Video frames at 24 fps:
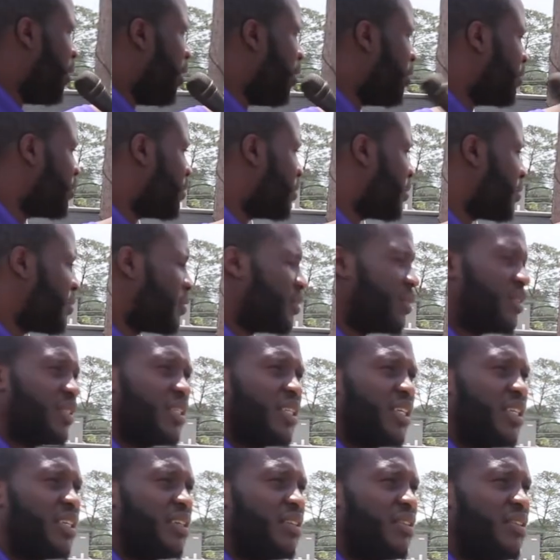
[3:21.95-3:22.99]

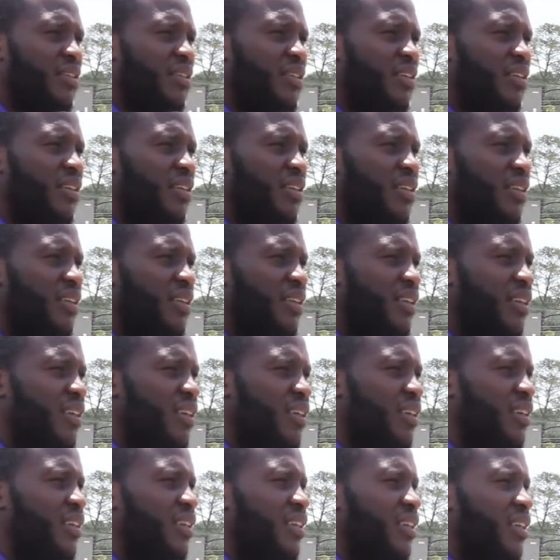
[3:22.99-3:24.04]

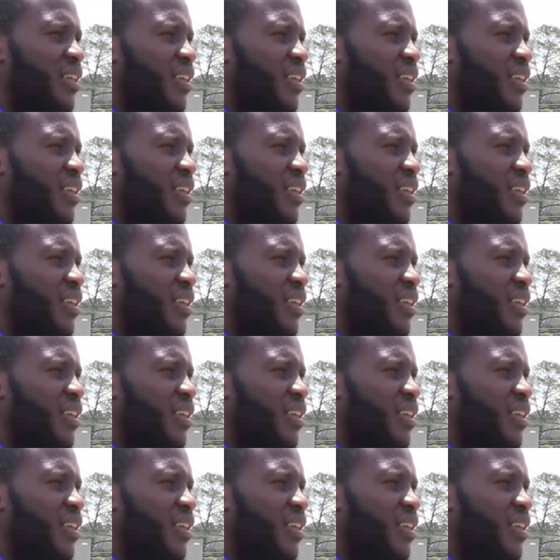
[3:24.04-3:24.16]
[no speech]